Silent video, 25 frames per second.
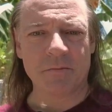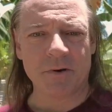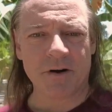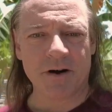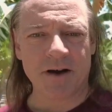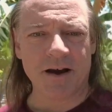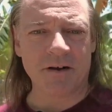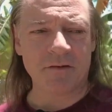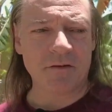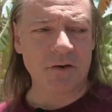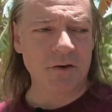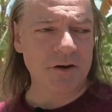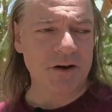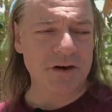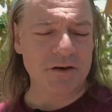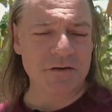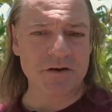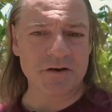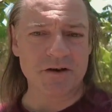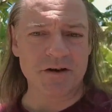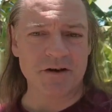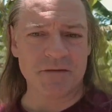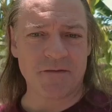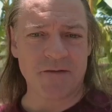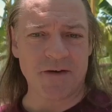But I have got
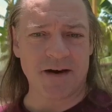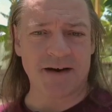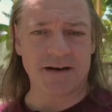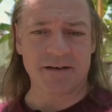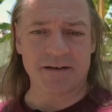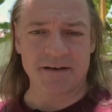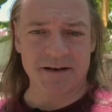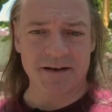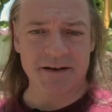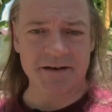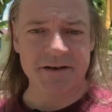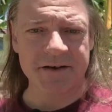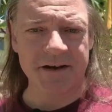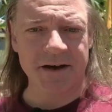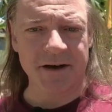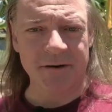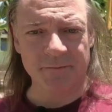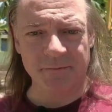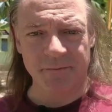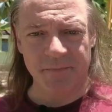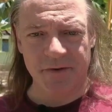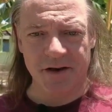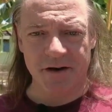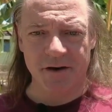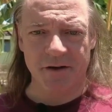used to the fact that,
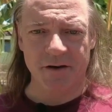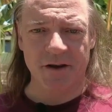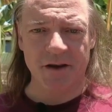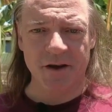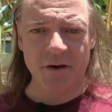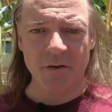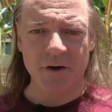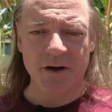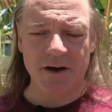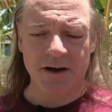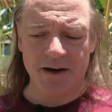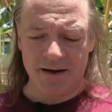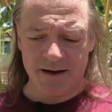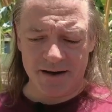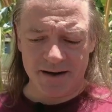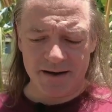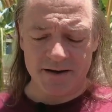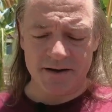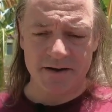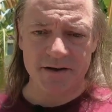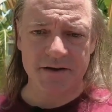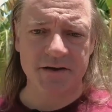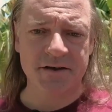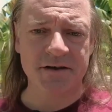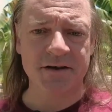you know, the UK
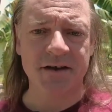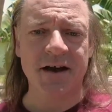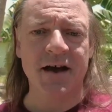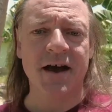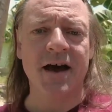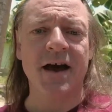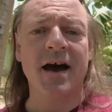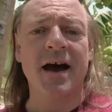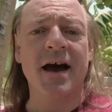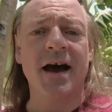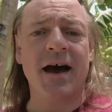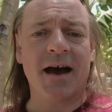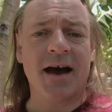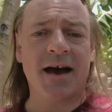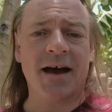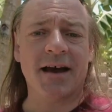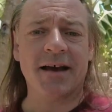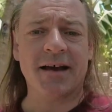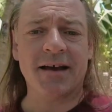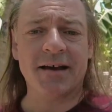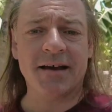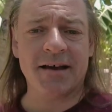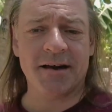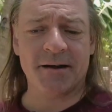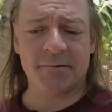is
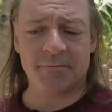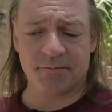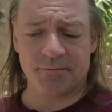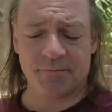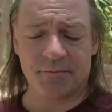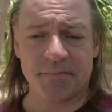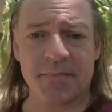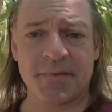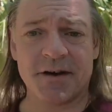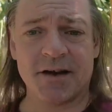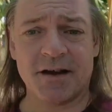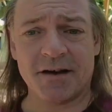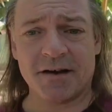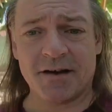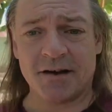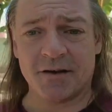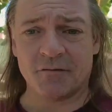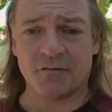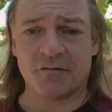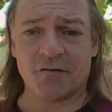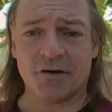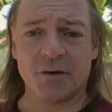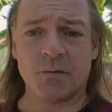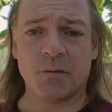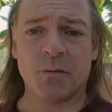a
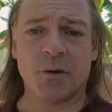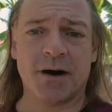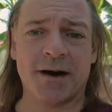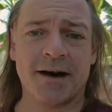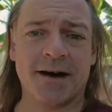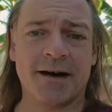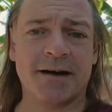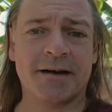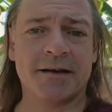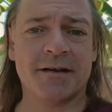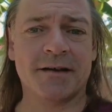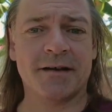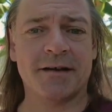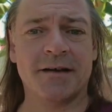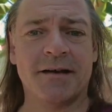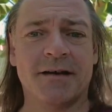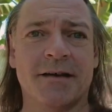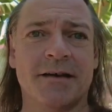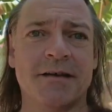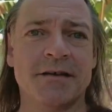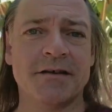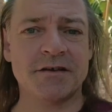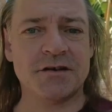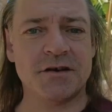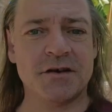country where
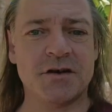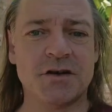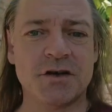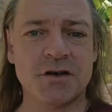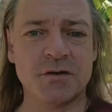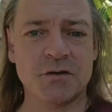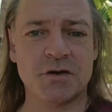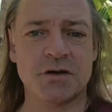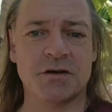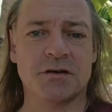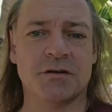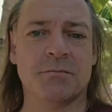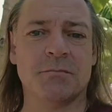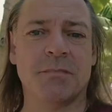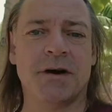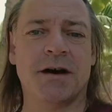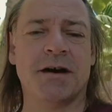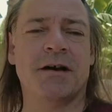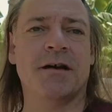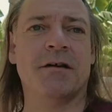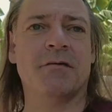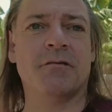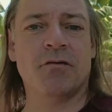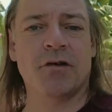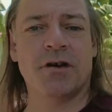the institution, the
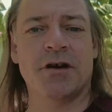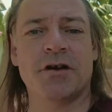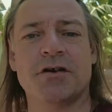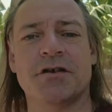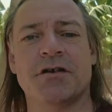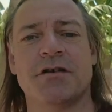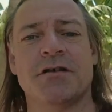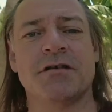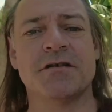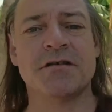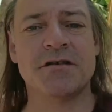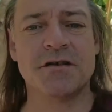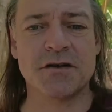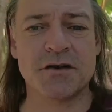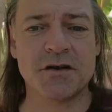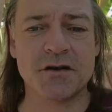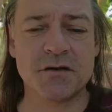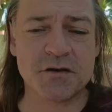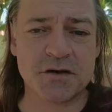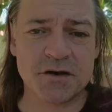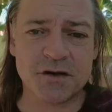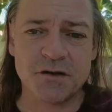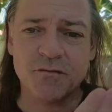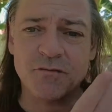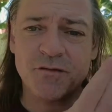main religious
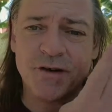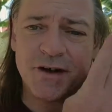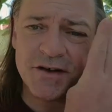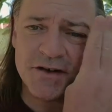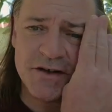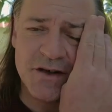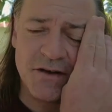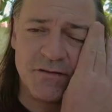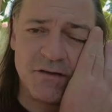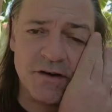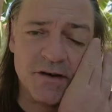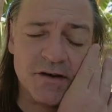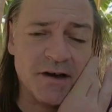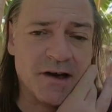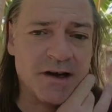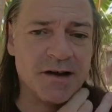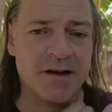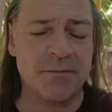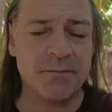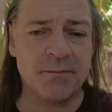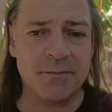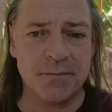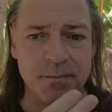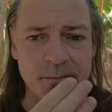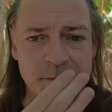institution that runs
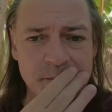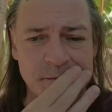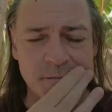everything,